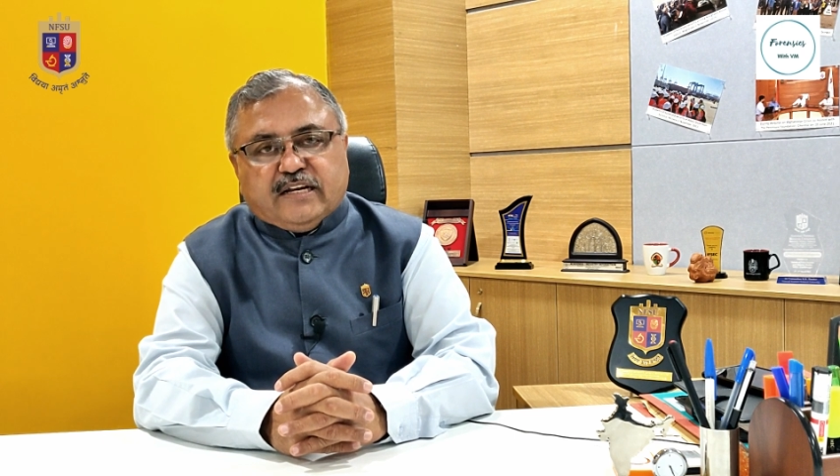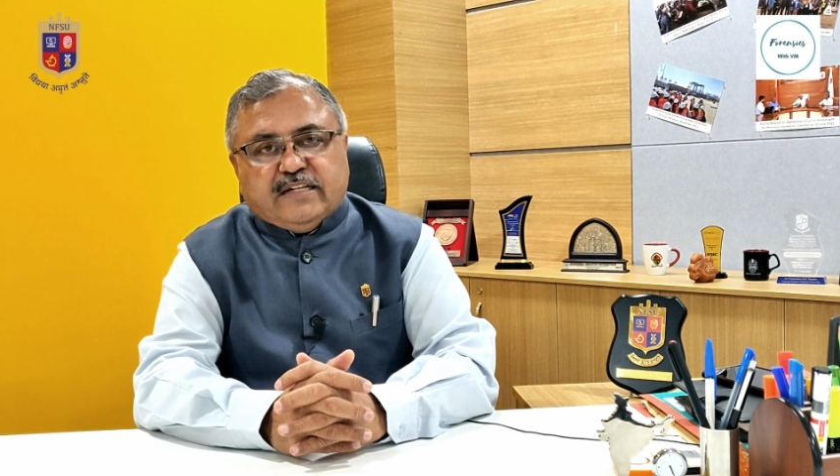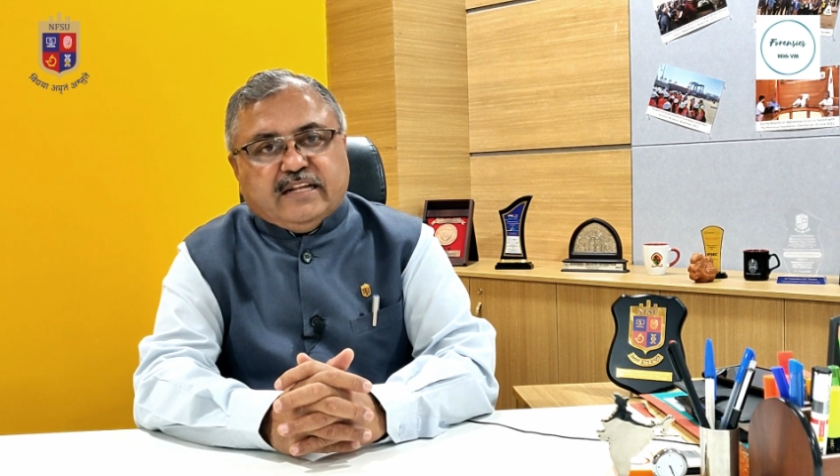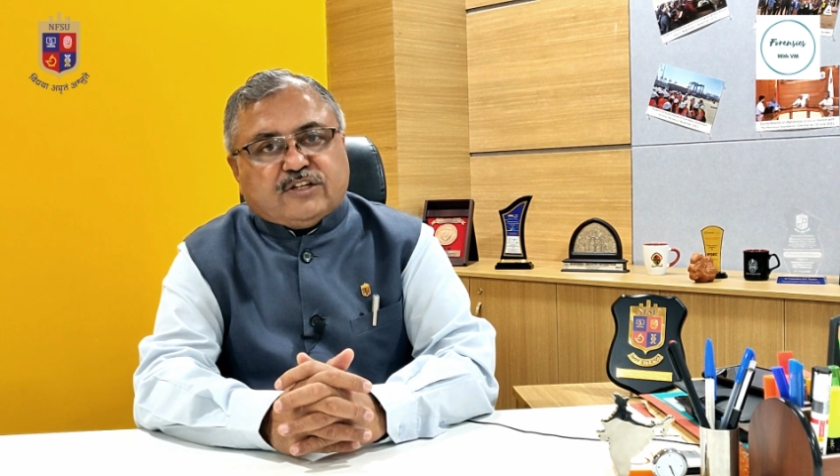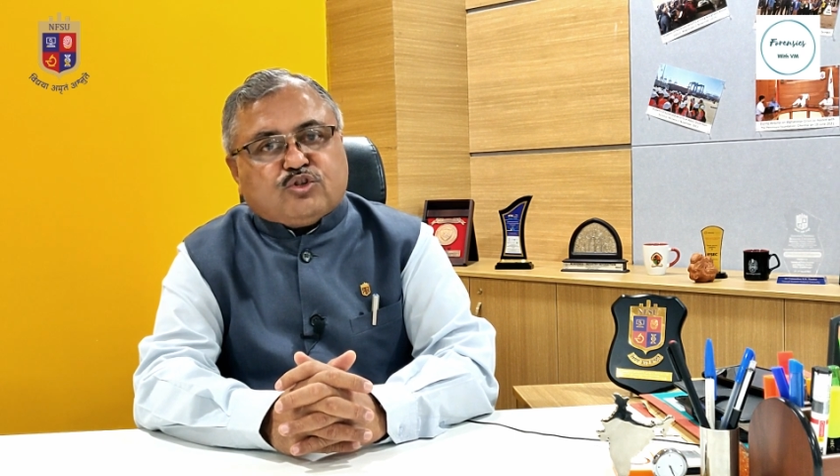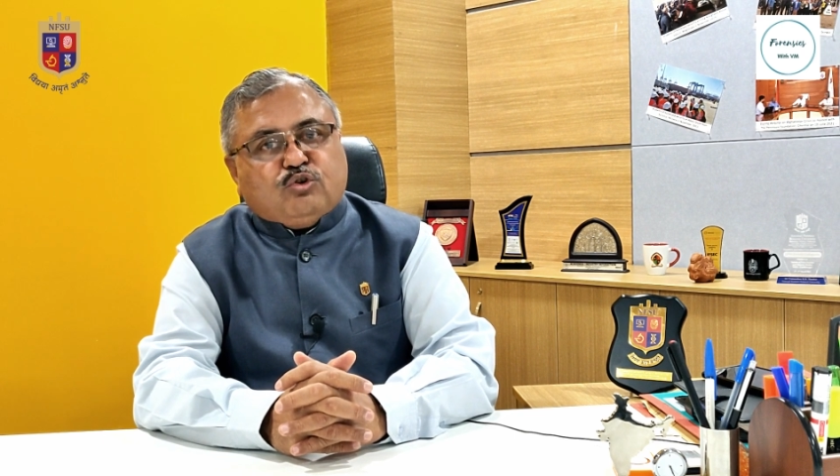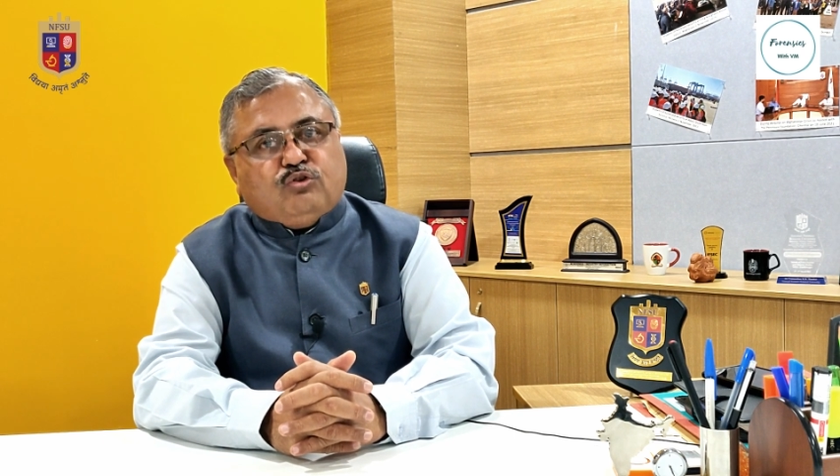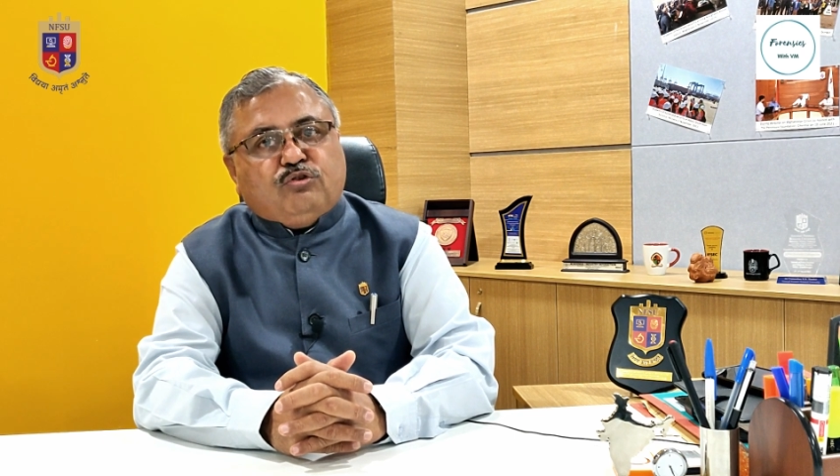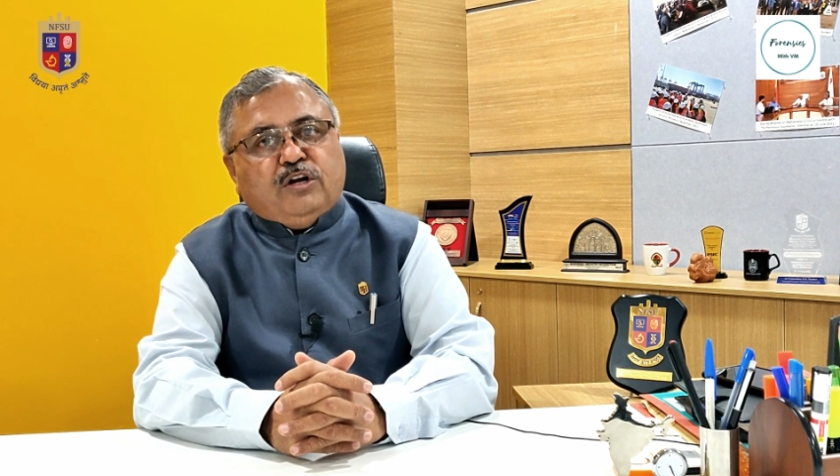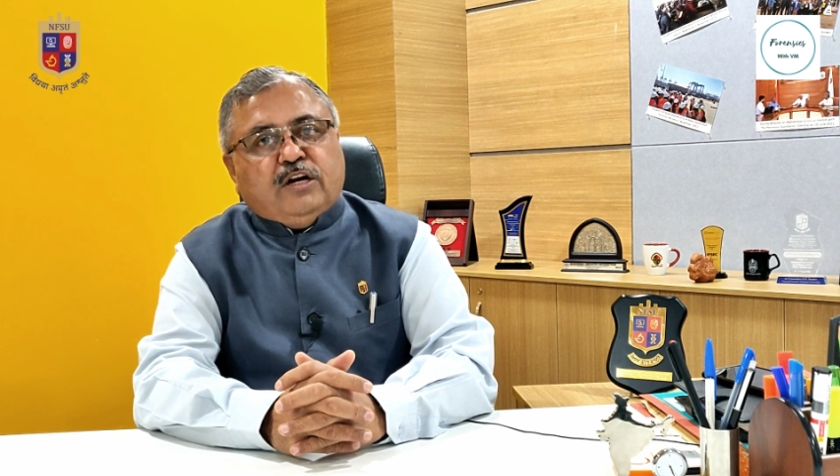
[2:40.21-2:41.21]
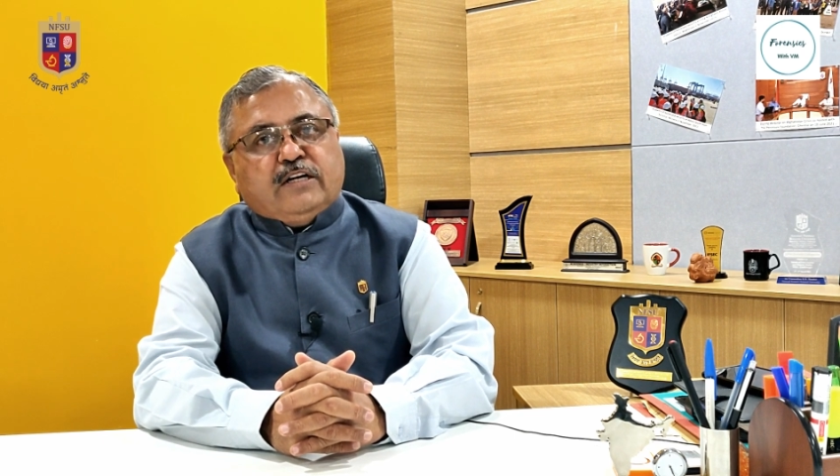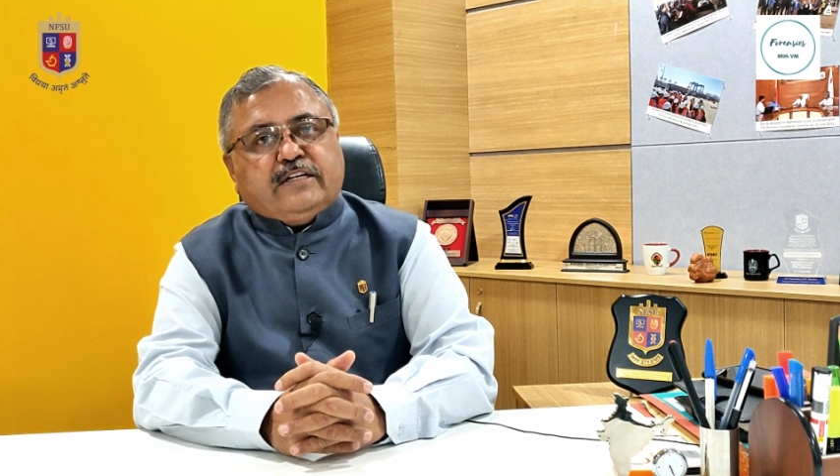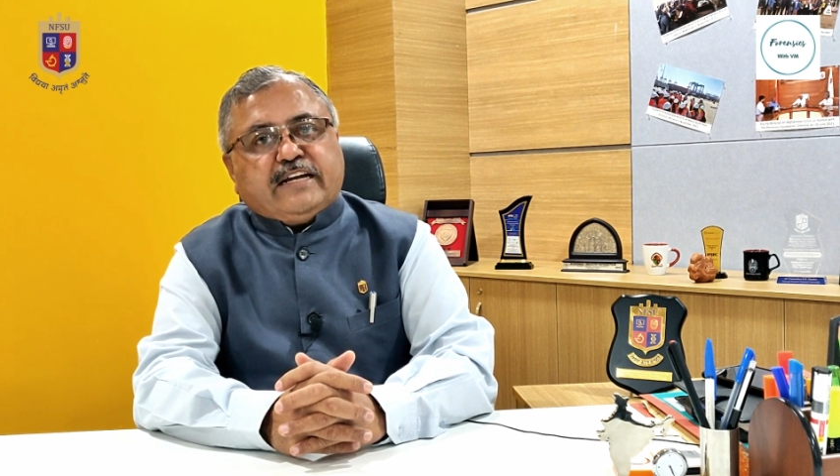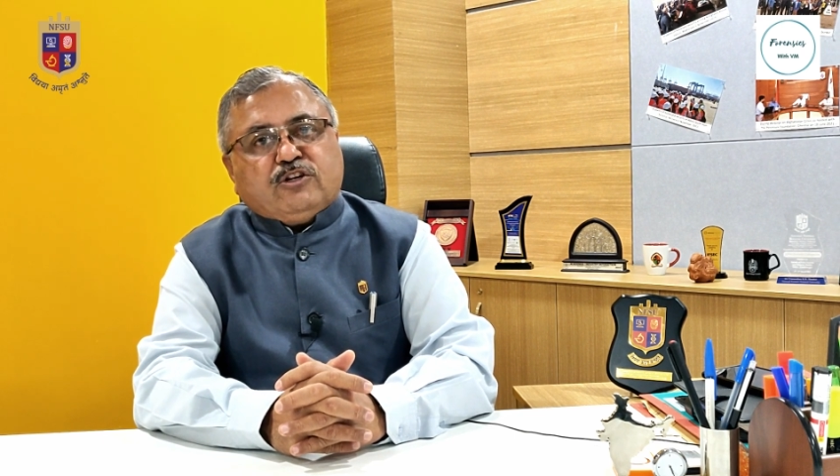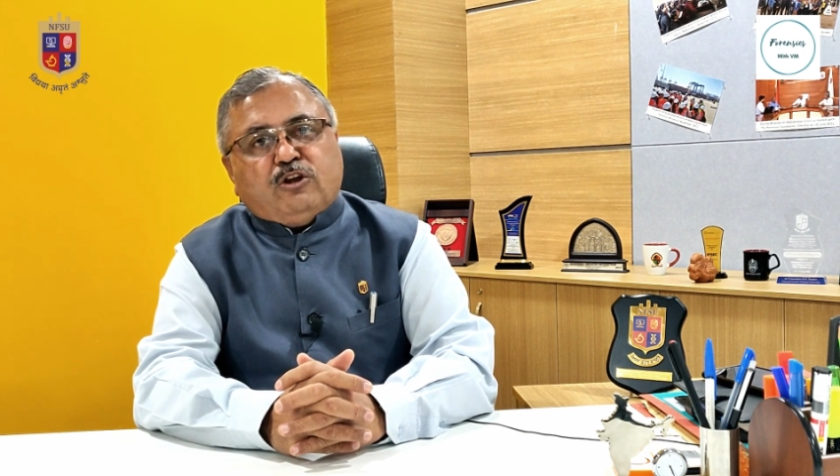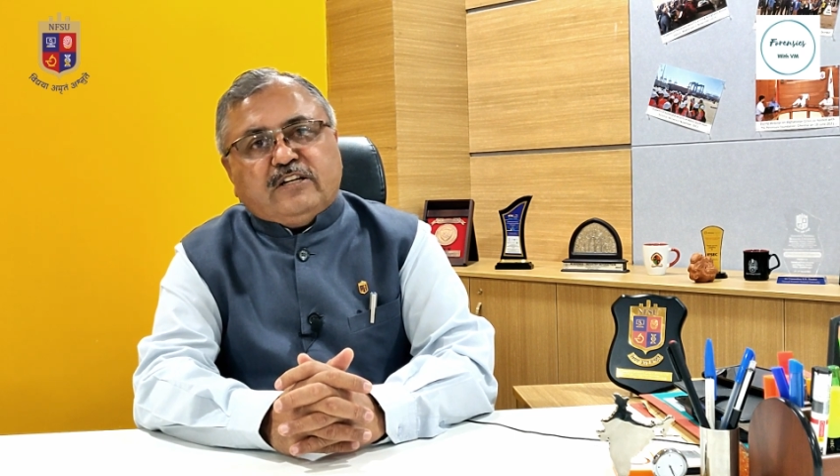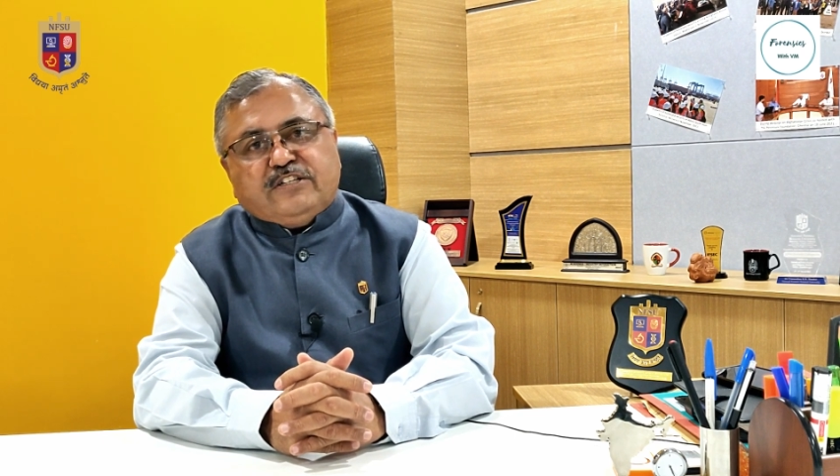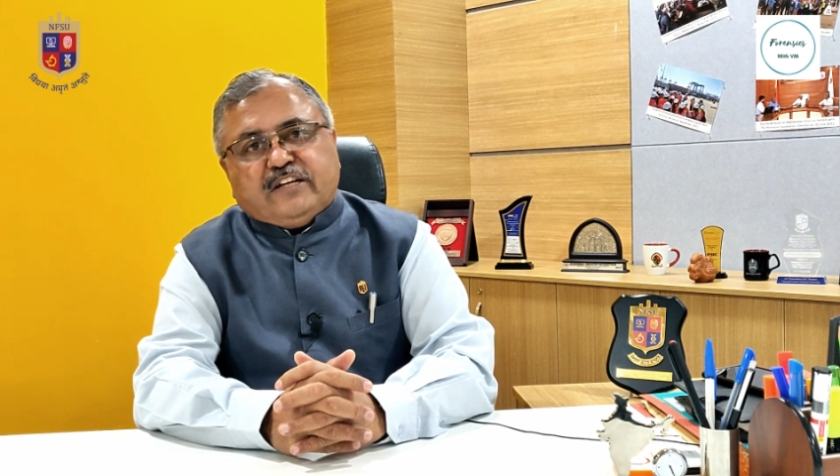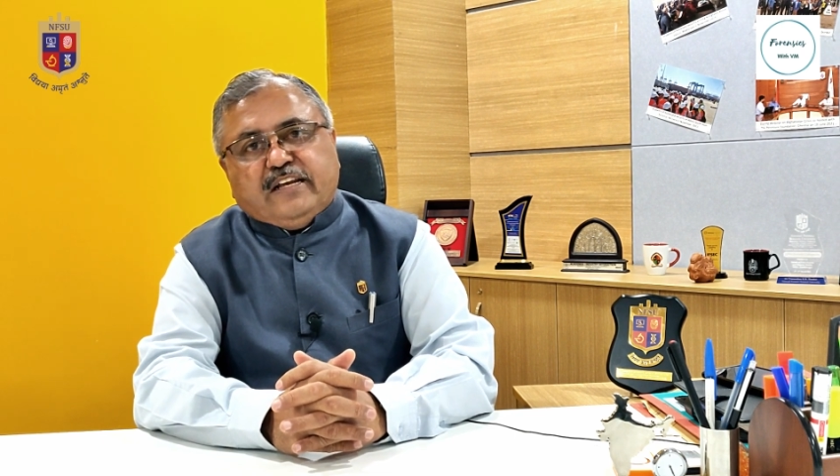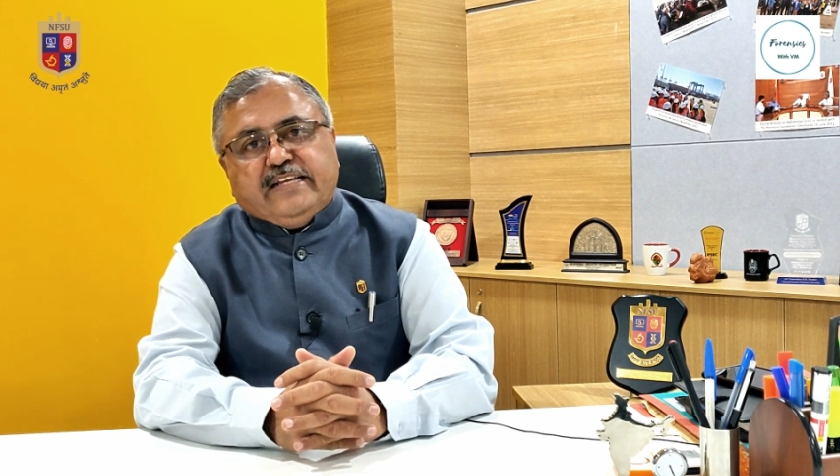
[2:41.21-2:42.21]
and they are so
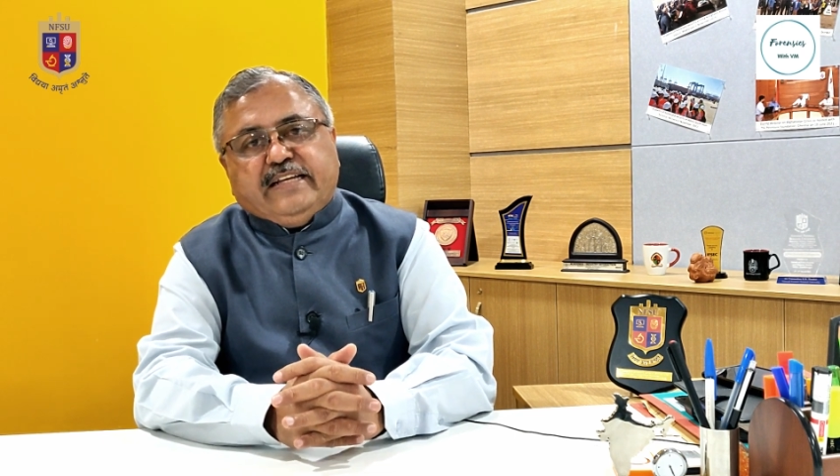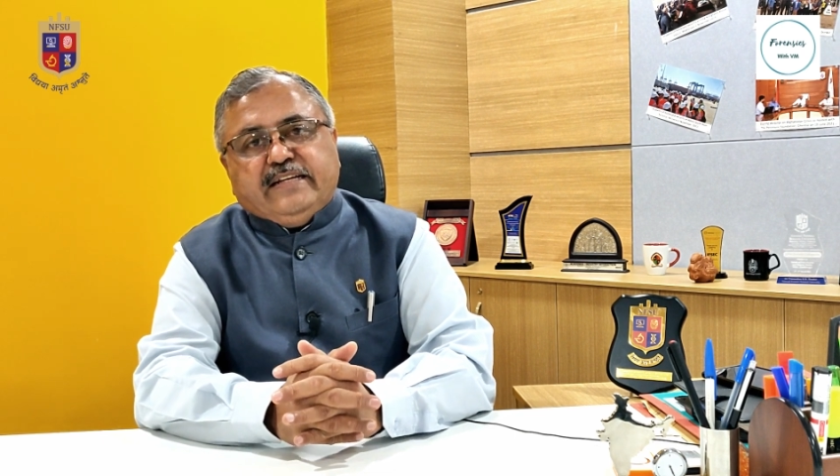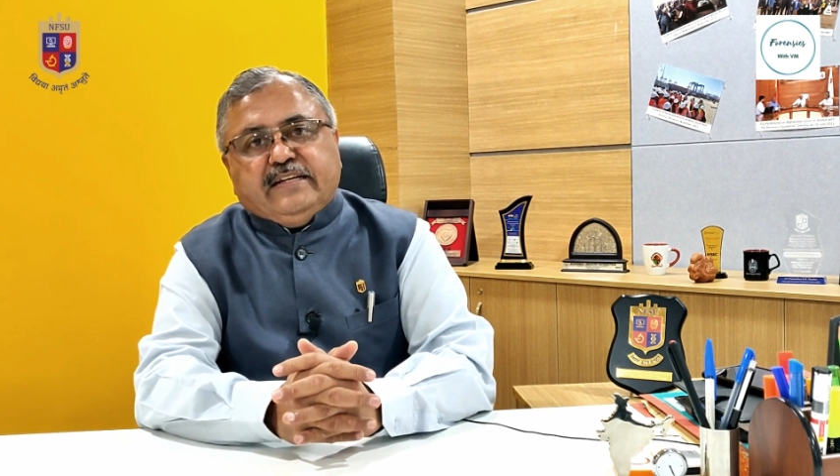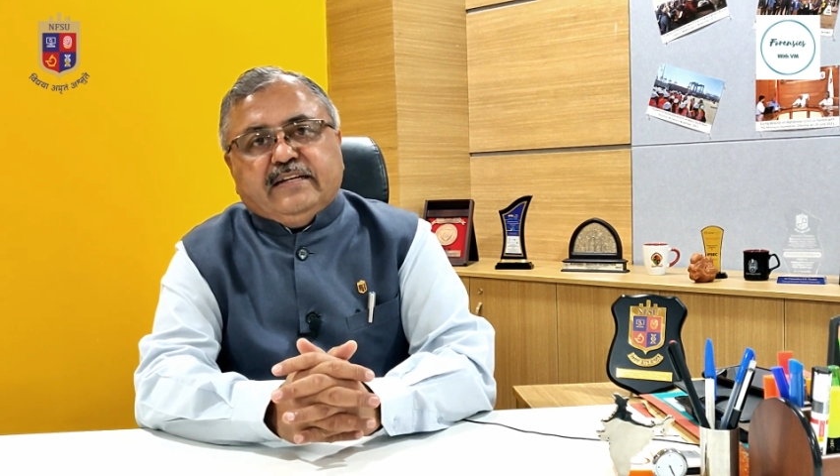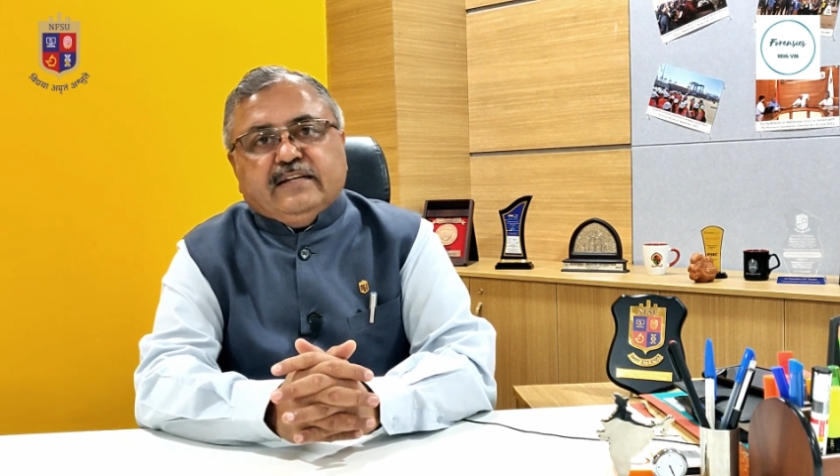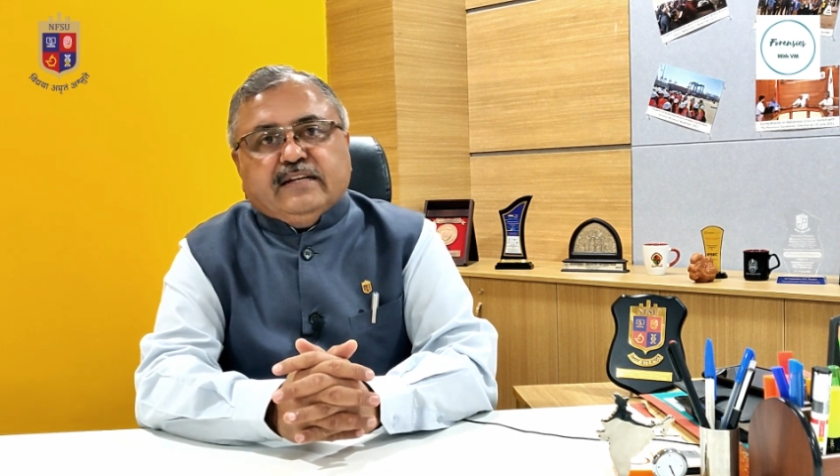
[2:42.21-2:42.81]
technologically